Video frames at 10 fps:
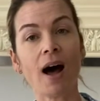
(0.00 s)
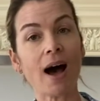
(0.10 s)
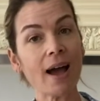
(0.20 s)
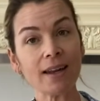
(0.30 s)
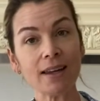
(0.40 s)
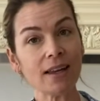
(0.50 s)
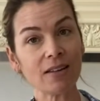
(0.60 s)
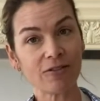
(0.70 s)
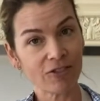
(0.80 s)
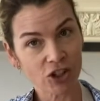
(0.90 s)
I need
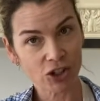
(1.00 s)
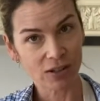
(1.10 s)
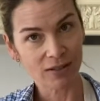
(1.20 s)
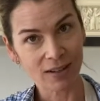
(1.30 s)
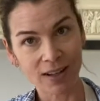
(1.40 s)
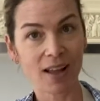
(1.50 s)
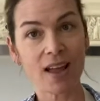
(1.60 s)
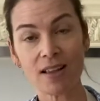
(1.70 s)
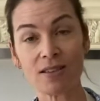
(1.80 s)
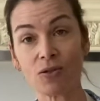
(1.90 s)
efficient
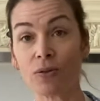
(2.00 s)
and so